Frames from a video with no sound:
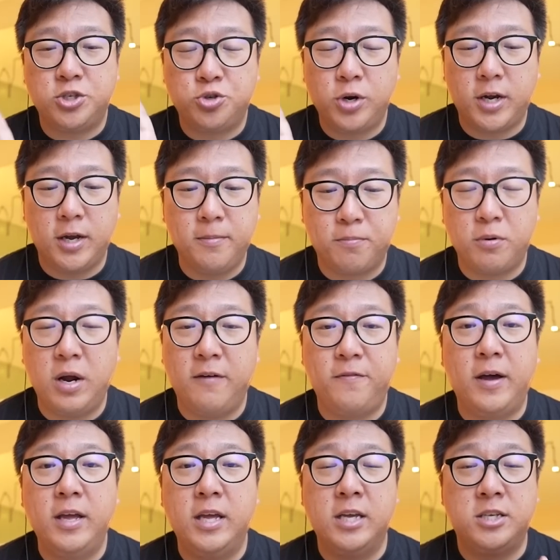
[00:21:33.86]
Dragon Breath
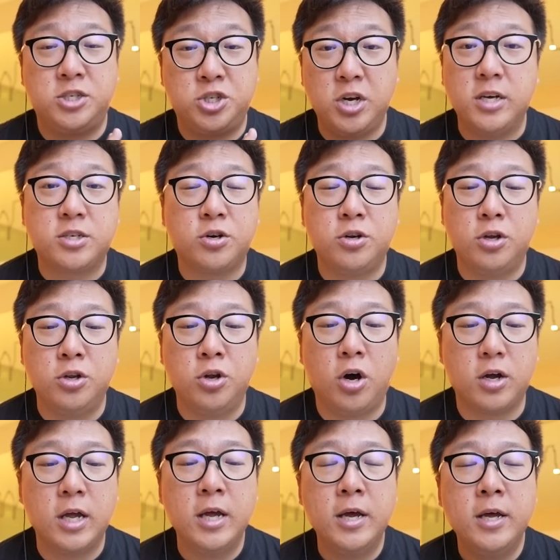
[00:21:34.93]
is just gonna
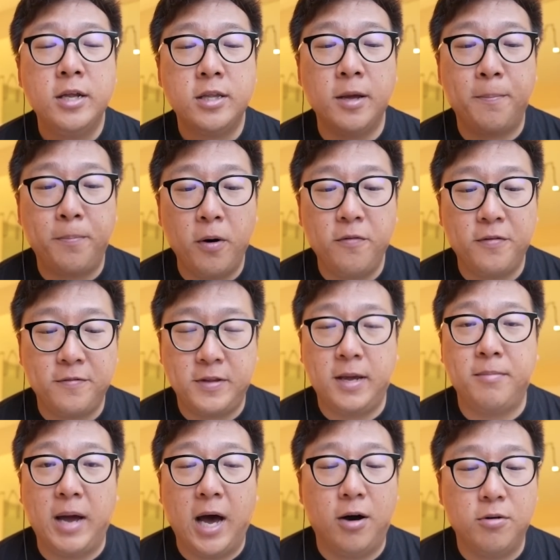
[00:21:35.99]
knock the both of
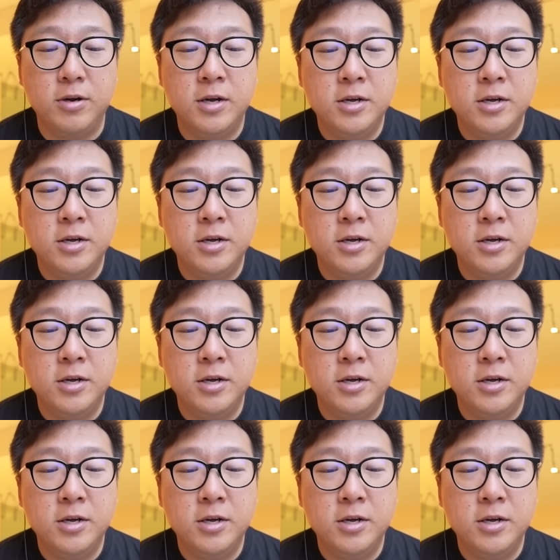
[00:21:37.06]
them out.